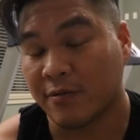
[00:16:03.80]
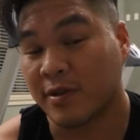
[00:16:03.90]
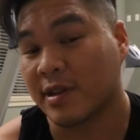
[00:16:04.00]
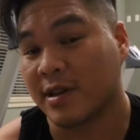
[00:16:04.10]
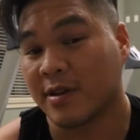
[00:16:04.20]

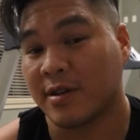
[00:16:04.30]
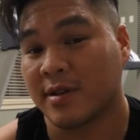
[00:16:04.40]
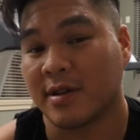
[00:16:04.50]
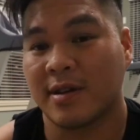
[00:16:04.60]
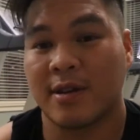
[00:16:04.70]
really
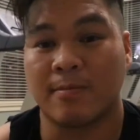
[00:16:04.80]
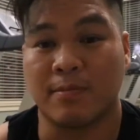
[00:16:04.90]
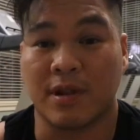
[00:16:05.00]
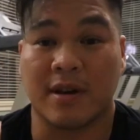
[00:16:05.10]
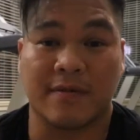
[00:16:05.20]
good
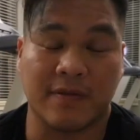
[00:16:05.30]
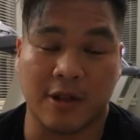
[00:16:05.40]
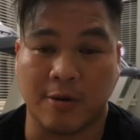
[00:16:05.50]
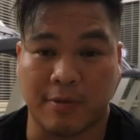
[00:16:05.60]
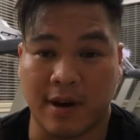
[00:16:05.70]
blood
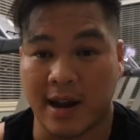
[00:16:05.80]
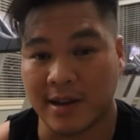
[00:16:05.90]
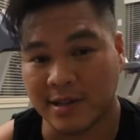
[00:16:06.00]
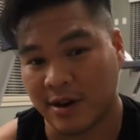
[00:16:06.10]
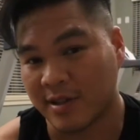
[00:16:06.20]
flow
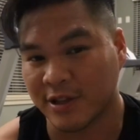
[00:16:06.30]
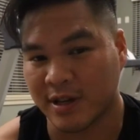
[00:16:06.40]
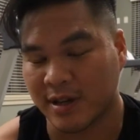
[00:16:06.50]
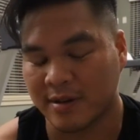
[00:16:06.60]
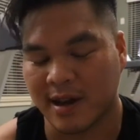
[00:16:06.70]
products on this
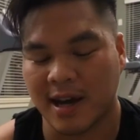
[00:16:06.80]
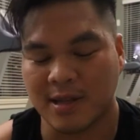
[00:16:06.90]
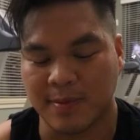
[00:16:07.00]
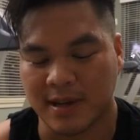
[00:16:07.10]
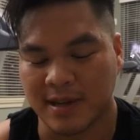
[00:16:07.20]
channel,
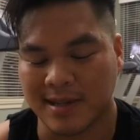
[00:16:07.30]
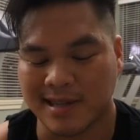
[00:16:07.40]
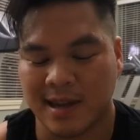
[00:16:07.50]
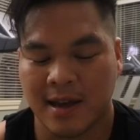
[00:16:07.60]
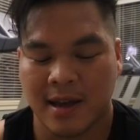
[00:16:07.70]
guys,
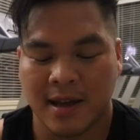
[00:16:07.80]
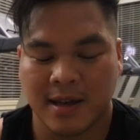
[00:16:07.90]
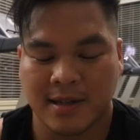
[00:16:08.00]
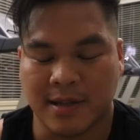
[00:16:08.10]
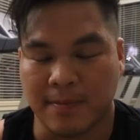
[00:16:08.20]
because
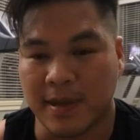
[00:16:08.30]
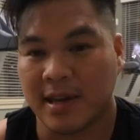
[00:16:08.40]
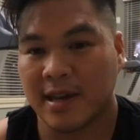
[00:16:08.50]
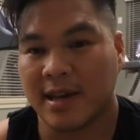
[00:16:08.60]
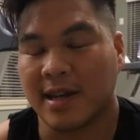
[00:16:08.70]
to
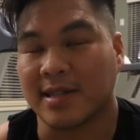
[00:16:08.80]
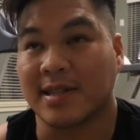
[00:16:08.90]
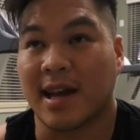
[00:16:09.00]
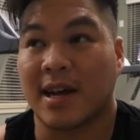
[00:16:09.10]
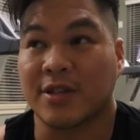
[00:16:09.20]
me, it's
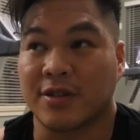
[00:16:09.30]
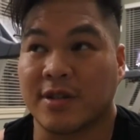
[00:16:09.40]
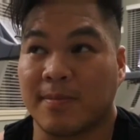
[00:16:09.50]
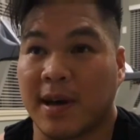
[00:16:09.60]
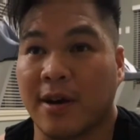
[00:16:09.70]
not
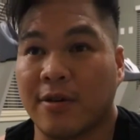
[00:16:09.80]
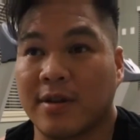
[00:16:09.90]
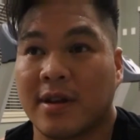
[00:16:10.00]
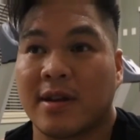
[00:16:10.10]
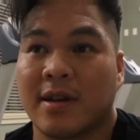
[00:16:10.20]
just
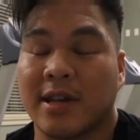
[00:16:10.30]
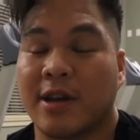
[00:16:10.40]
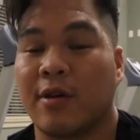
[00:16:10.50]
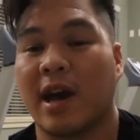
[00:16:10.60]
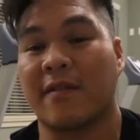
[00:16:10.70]
about, you
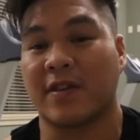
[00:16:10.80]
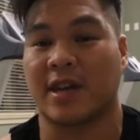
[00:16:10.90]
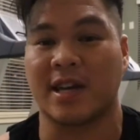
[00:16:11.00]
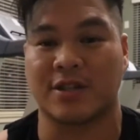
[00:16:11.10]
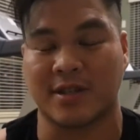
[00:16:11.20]
know,
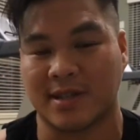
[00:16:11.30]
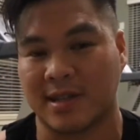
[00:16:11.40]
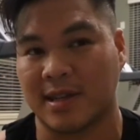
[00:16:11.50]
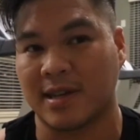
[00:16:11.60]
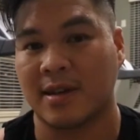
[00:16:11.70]

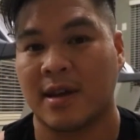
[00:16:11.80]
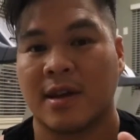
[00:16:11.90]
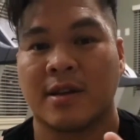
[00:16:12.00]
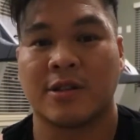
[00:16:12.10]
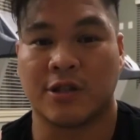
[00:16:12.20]
efficaciously
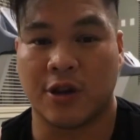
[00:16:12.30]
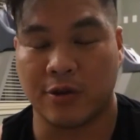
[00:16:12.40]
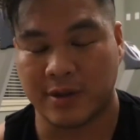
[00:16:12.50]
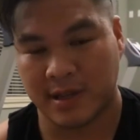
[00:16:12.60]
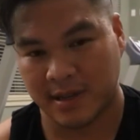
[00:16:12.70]

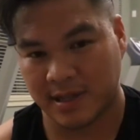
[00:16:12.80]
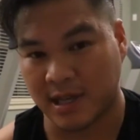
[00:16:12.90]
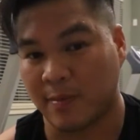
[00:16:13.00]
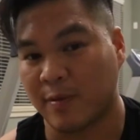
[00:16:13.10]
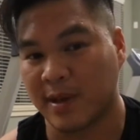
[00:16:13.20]
dosed
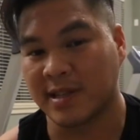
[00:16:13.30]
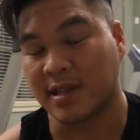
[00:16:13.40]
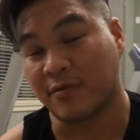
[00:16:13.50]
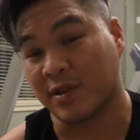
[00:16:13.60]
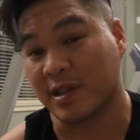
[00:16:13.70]
supplements
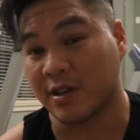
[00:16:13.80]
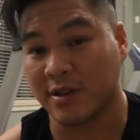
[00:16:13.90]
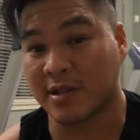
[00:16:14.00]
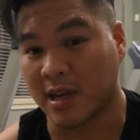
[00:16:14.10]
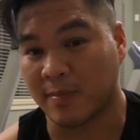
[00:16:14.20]
and really
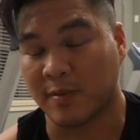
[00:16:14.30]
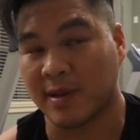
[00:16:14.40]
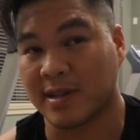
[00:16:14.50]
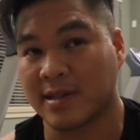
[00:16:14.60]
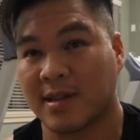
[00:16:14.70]
good
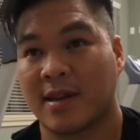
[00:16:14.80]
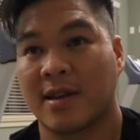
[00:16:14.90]
supplements,